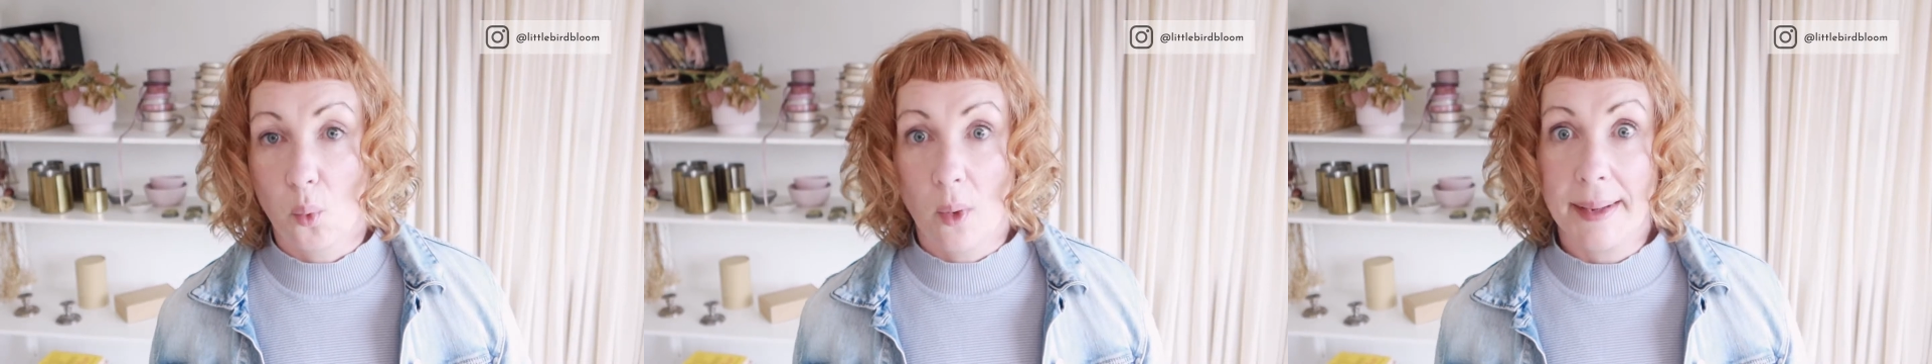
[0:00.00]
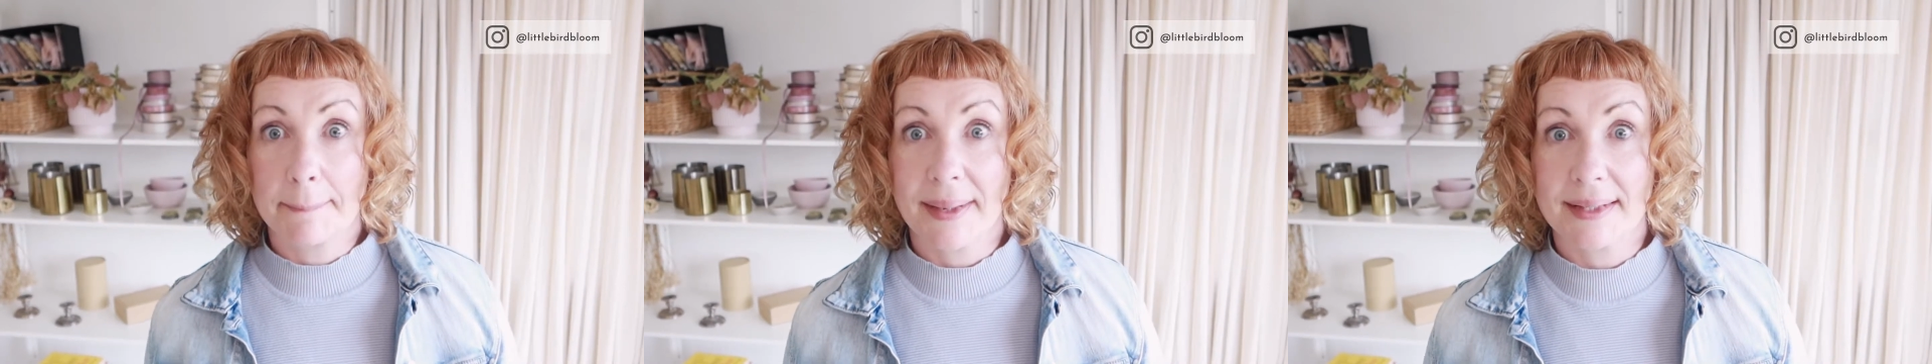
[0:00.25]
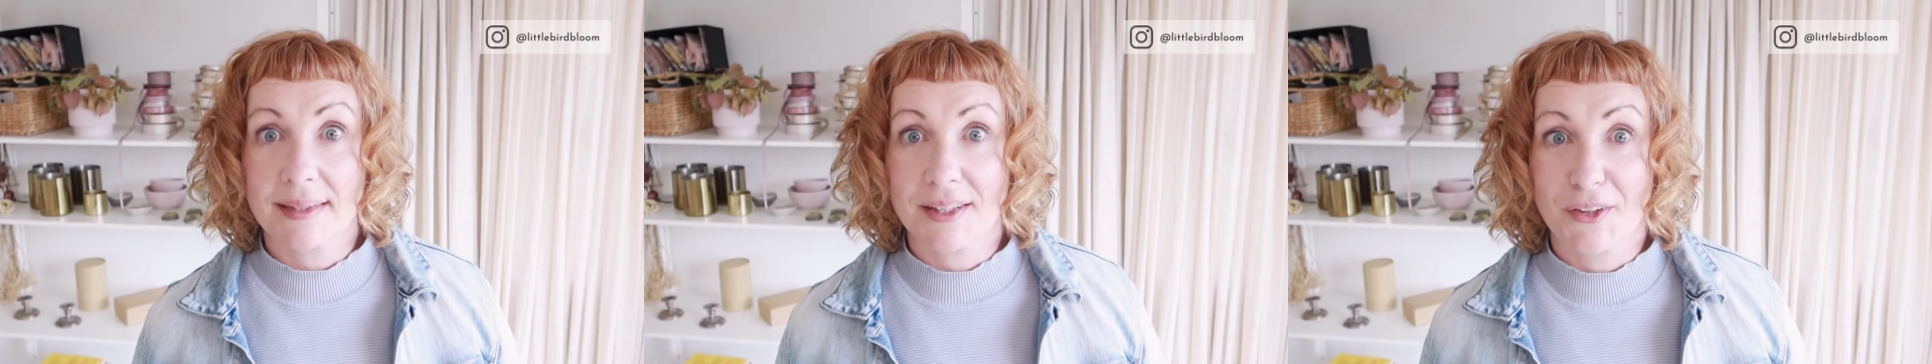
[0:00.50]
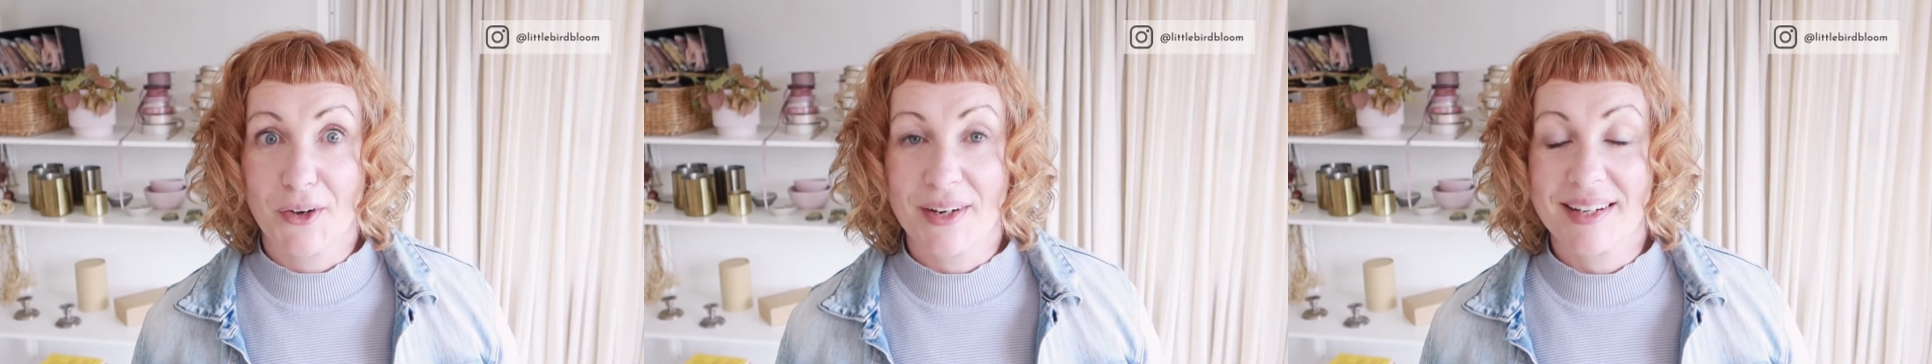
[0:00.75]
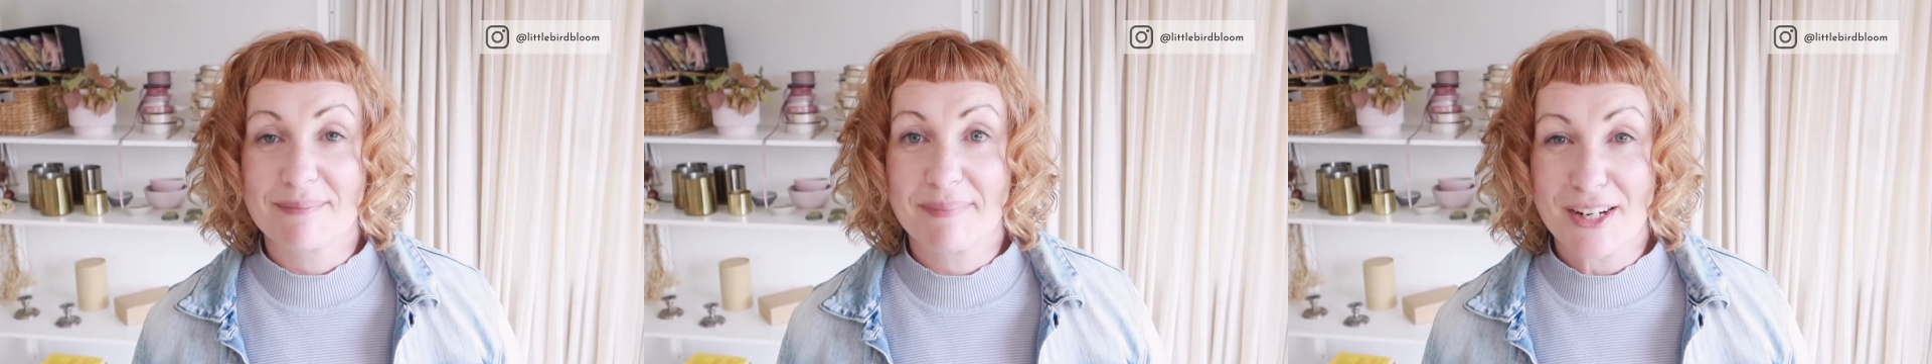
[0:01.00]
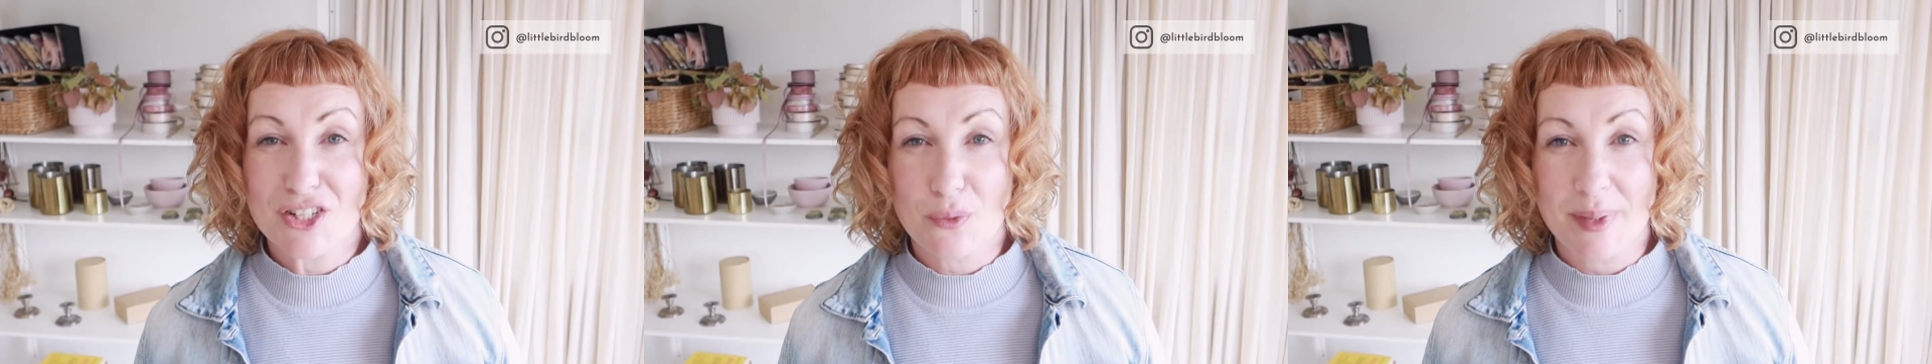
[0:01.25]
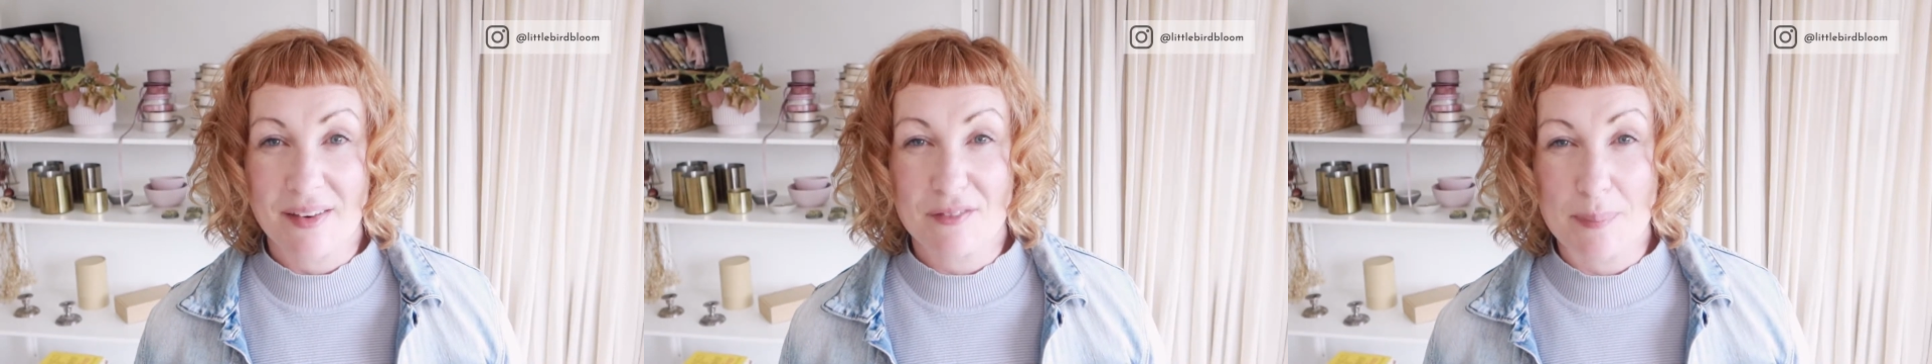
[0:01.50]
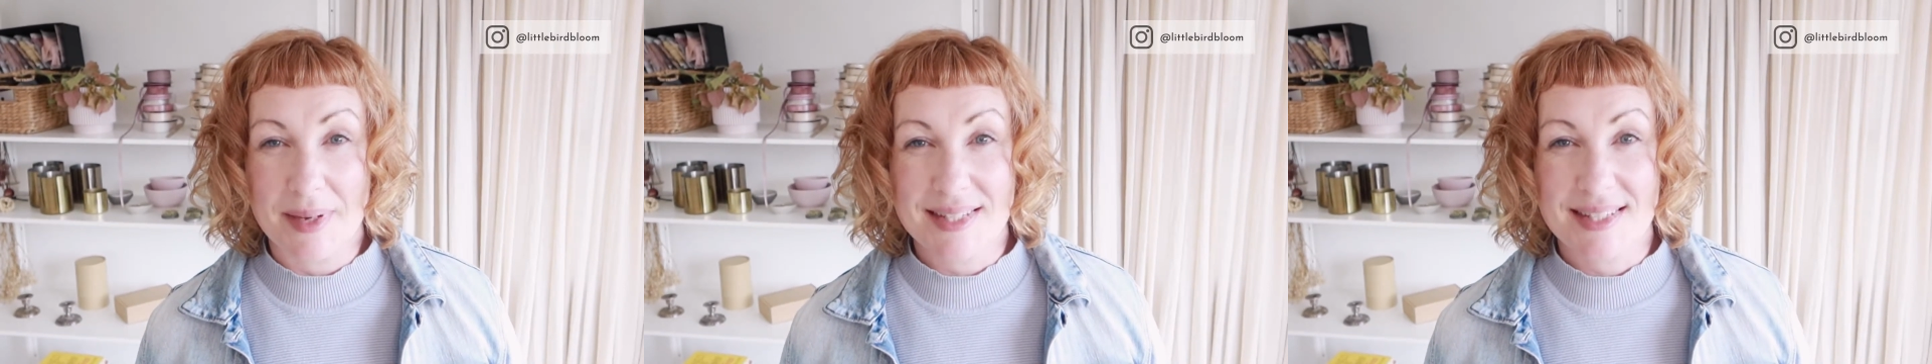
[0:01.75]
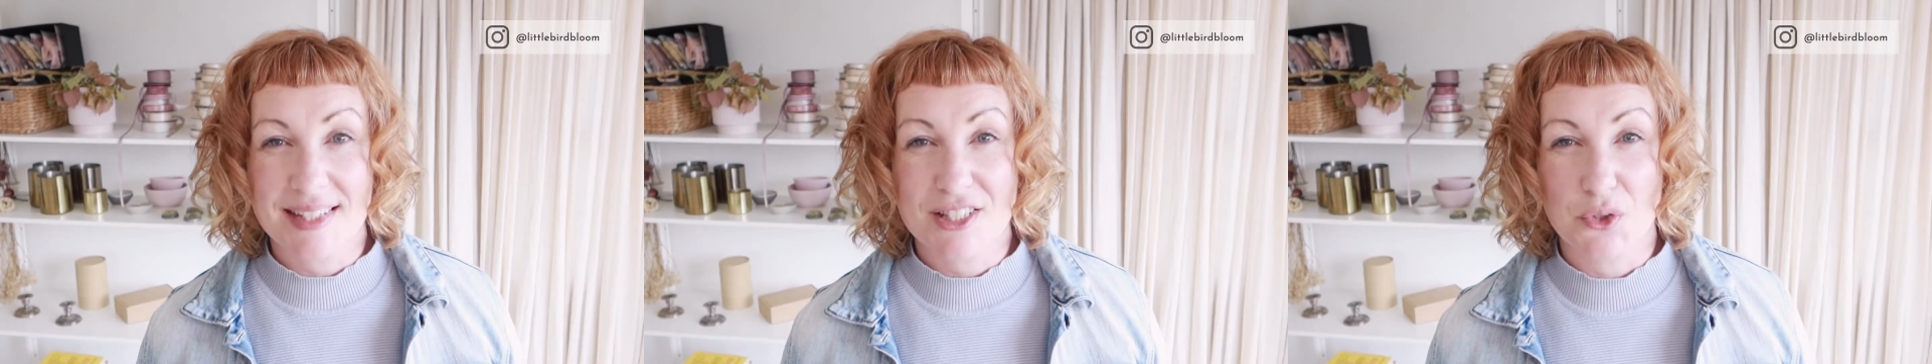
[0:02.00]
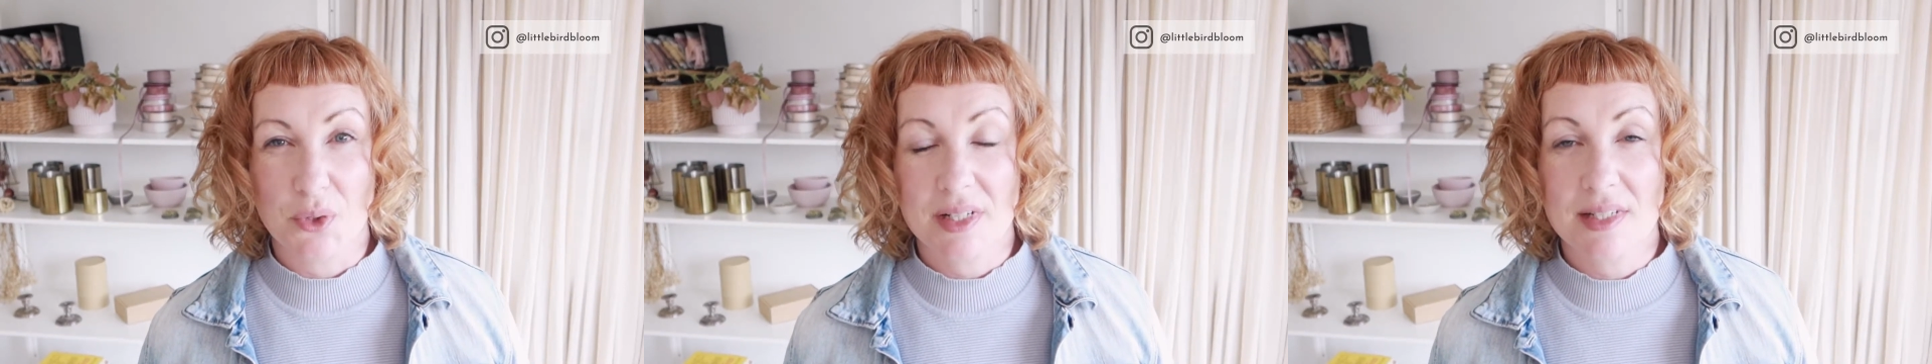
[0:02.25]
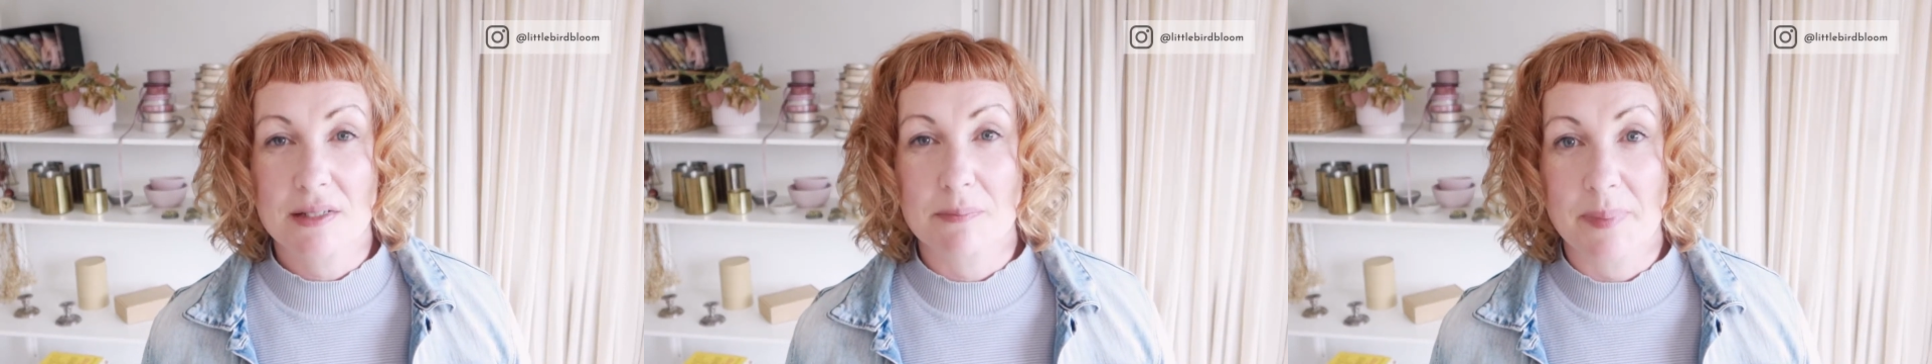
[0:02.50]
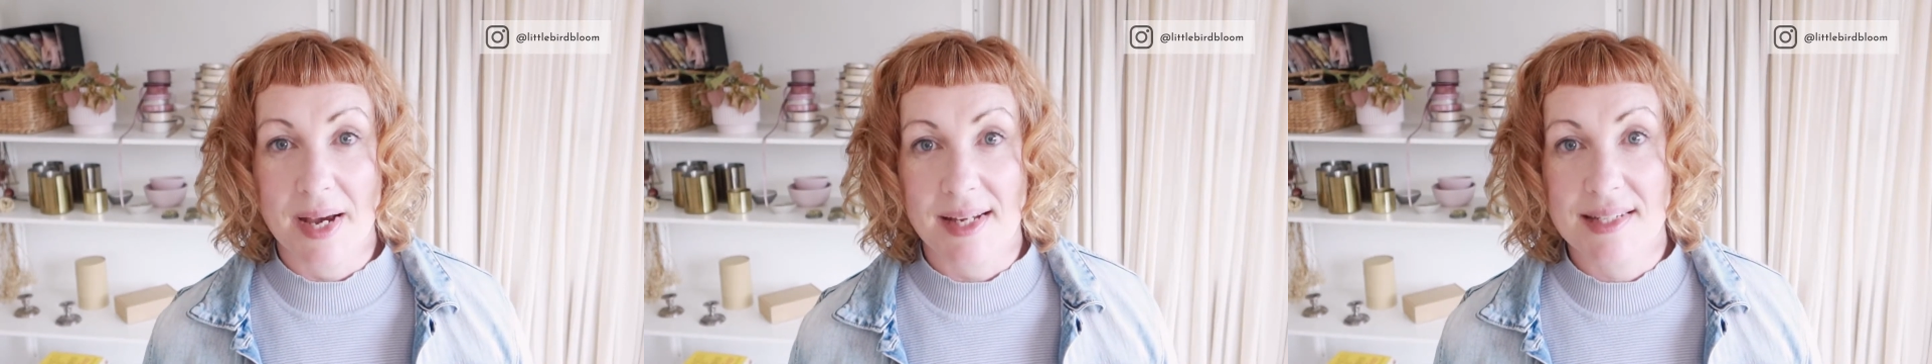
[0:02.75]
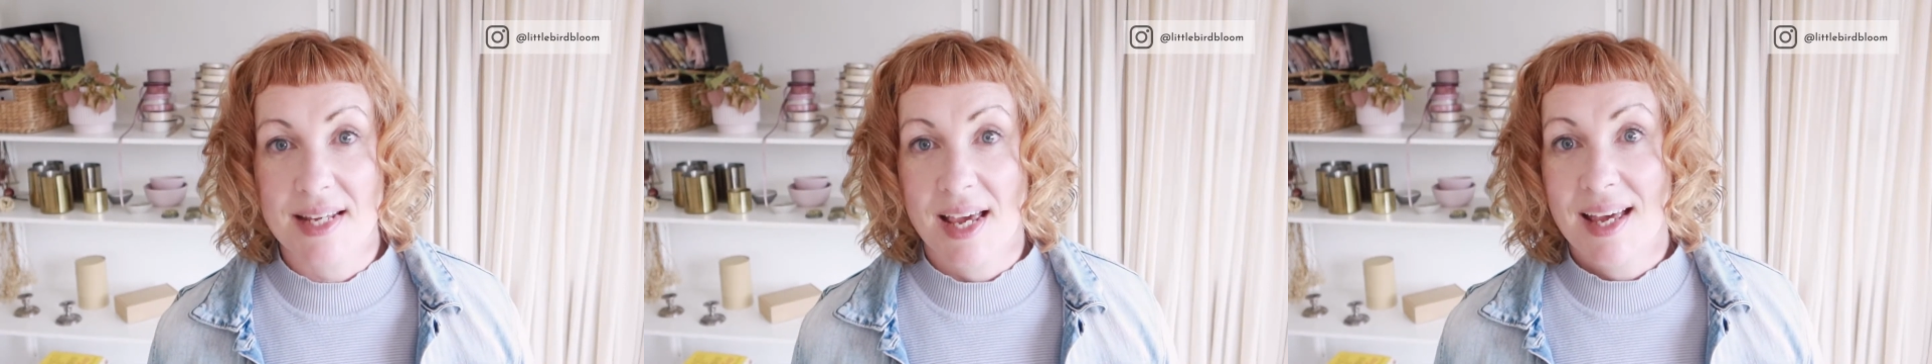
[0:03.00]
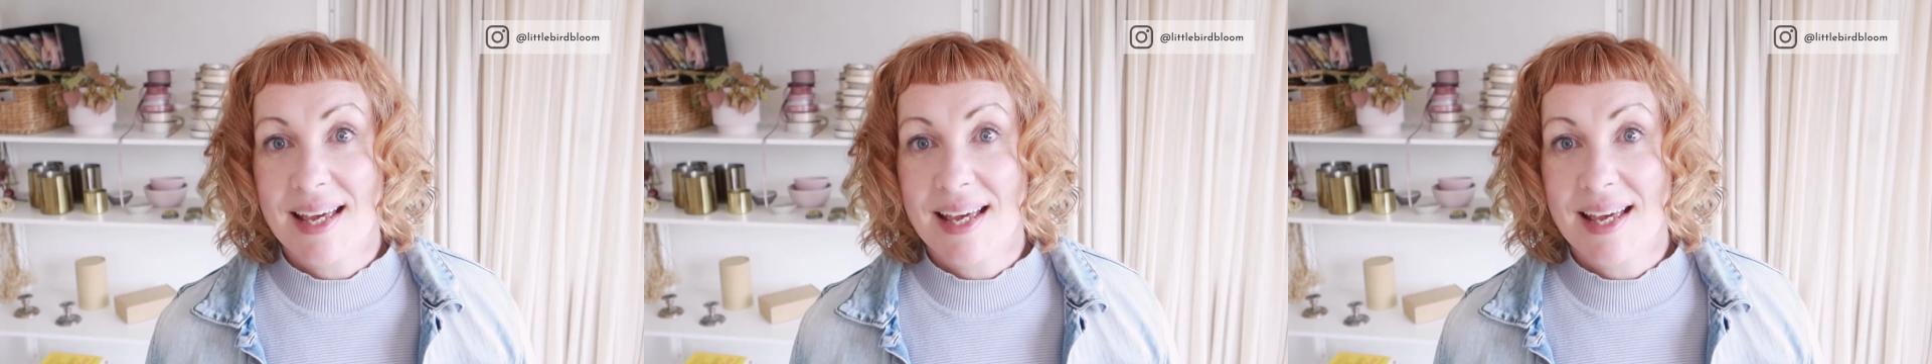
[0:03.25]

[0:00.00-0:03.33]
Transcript: wind back the clock and make sure we have the basics sorted, but